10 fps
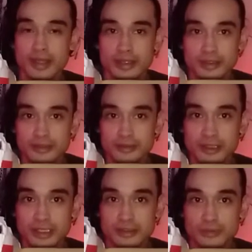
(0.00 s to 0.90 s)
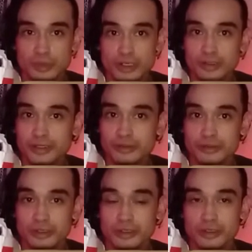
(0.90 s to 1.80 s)
And I just want a cleaner
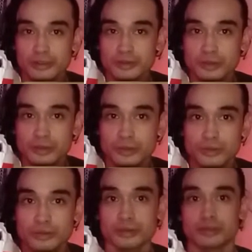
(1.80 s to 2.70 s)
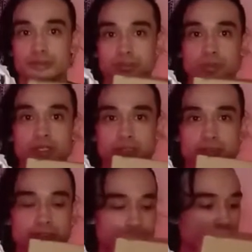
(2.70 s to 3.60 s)
look, so this is why I got
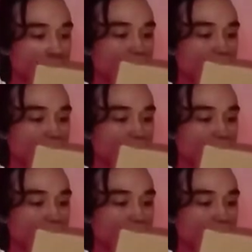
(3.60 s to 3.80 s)
this.